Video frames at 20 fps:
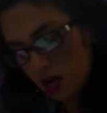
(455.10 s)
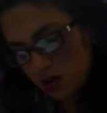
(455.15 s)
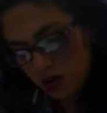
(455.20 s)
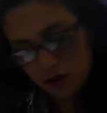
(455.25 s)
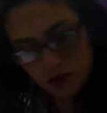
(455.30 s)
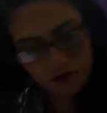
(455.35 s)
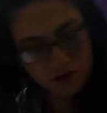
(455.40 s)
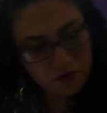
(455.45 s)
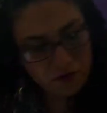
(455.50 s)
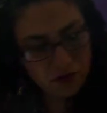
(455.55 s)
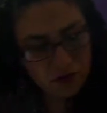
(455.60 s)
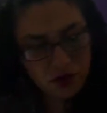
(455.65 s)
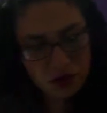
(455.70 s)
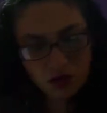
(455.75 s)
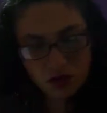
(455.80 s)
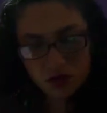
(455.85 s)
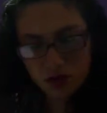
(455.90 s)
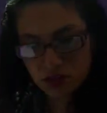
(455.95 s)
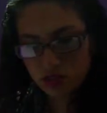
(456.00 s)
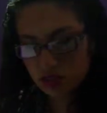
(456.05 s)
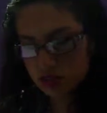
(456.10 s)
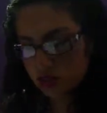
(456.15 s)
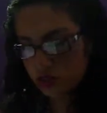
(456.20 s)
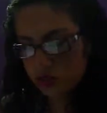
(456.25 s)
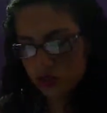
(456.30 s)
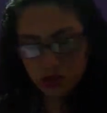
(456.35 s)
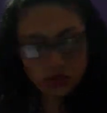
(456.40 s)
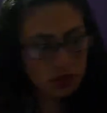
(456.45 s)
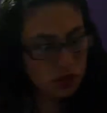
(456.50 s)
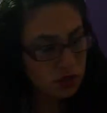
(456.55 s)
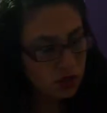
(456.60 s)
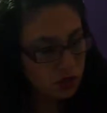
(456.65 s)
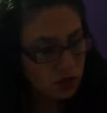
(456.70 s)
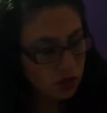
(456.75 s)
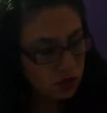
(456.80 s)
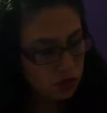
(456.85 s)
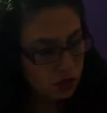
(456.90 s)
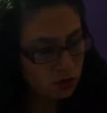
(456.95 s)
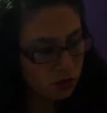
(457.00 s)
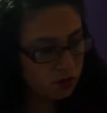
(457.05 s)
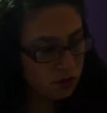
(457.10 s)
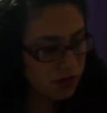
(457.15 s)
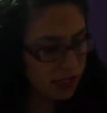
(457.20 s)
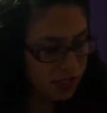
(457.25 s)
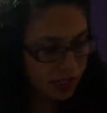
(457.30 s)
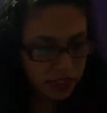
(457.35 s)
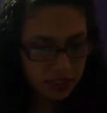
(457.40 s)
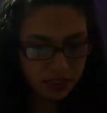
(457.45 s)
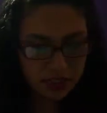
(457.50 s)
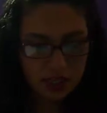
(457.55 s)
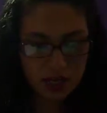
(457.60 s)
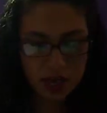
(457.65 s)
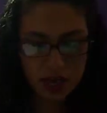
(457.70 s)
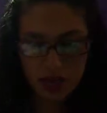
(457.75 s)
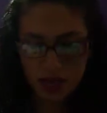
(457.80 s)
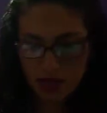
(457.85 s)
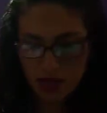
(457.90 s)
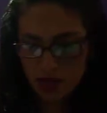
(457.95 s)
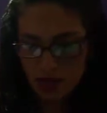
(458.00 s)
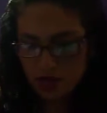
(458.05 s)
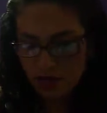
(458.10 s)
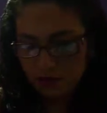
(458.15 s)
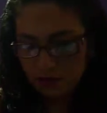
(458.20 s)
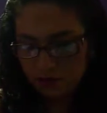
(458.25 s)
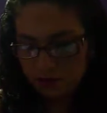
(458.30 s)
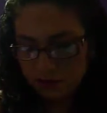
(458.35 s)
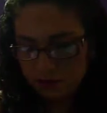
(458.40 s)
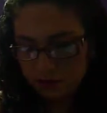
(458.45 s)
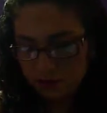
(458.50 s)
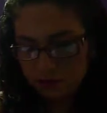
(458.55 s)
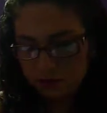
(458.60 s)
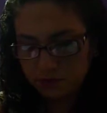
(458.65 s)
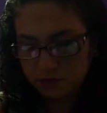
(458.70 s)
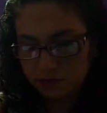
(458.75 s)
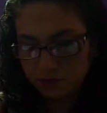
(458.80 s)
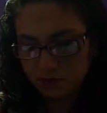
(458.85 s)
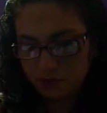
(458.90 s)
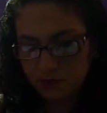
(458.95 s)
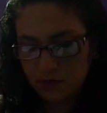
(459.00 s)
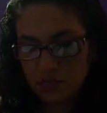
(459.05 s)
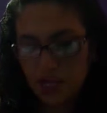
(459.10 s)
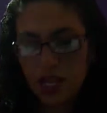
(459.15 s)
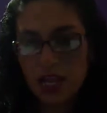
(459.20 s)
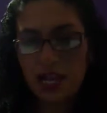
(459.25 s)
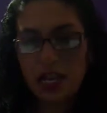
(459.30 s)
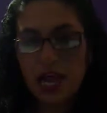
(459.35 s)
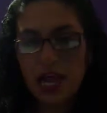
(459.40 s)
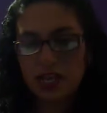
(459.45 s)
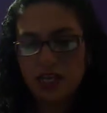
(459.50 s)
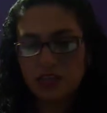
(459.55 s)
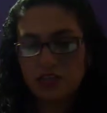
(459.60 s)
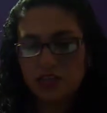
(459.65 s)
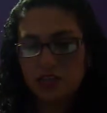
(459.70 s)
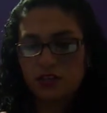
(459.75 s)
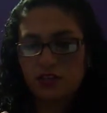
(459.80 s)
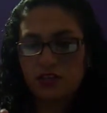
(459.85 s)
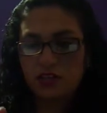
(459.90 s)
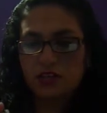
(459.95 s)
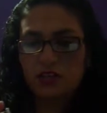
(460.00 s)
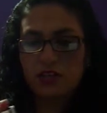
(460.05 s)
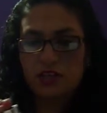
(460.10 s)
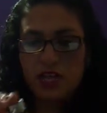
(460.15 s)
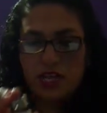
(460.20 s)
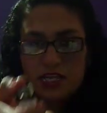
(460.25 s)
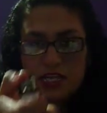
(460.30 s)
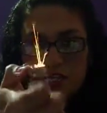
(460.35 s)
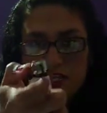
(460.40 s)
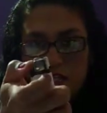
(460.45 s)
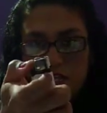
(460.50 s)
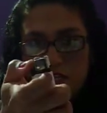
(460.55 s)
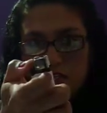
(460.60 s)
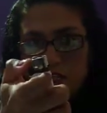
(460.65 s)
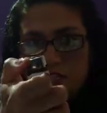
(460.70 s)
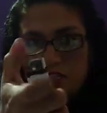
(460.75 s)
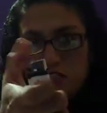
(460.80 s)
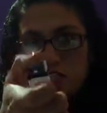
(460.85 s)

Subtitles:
Of course, we need a lighter, like this,